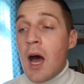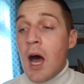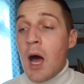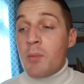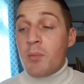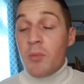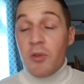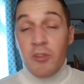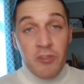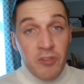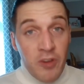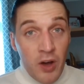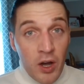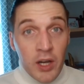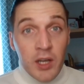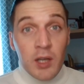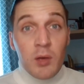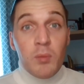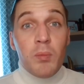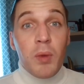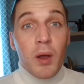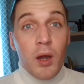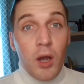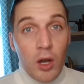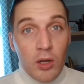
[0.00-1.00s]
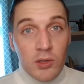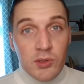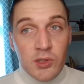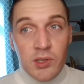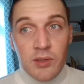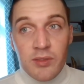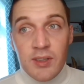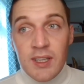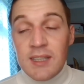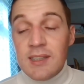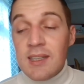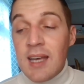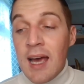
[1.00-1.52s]
Um, fine, but
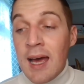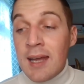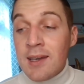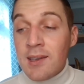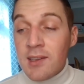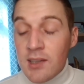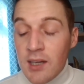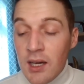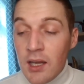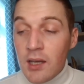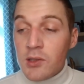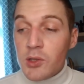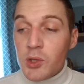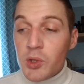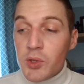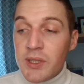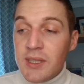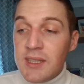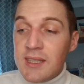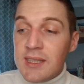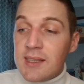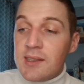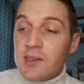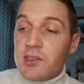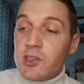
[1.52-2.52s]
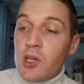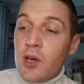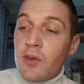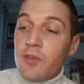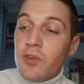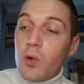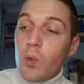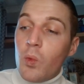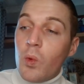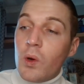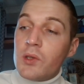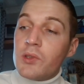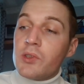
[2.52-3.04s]
lots of it, and color treated. So
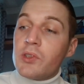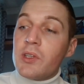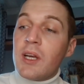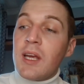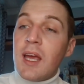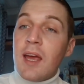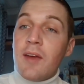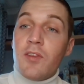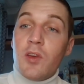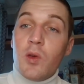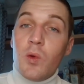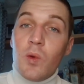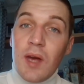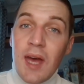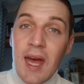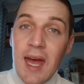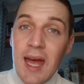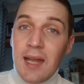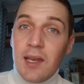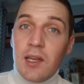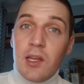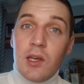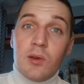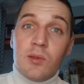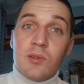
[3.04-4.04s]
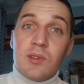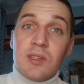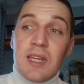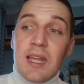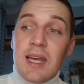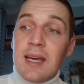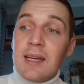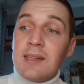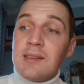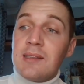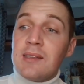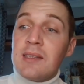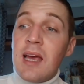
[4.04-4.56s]
if you're wondering if you can use
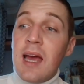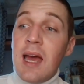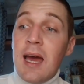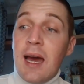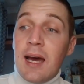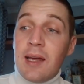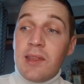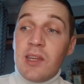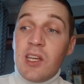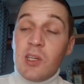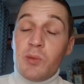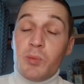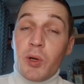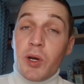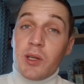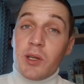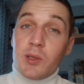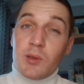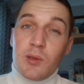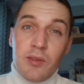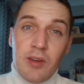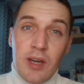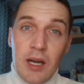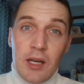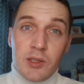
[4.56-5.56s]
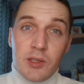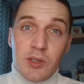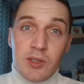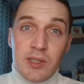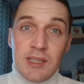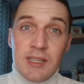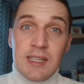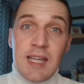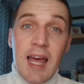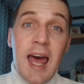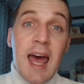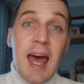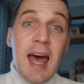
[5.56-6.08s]
this and these products of color
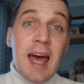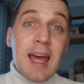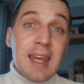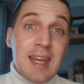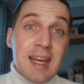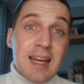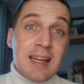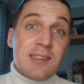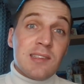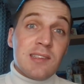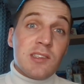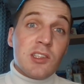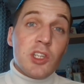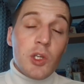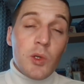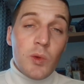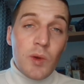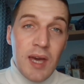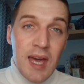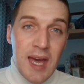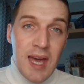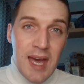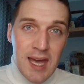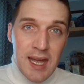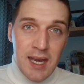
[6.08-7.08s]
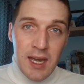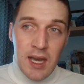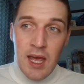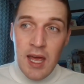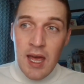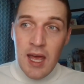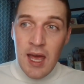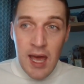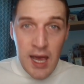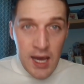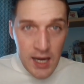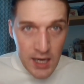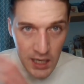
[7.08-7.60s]
treated hair, yes, you can.
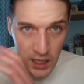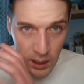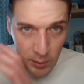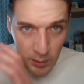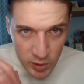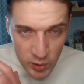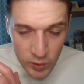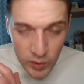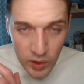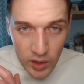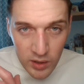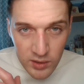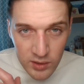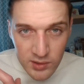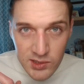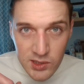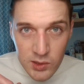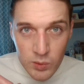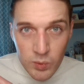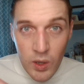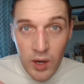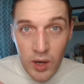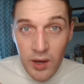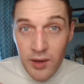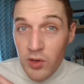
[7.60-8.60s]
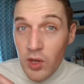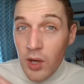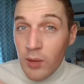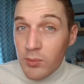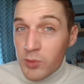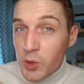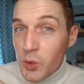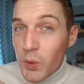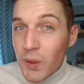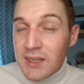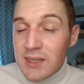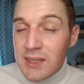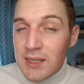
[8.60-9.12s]
And I'll be quite honest as well, even though
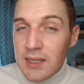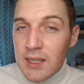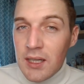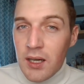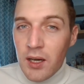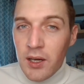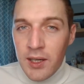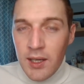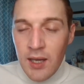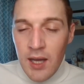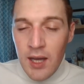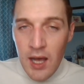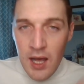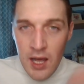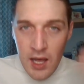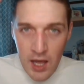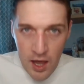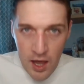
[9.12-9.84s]
I'm twenty-nine,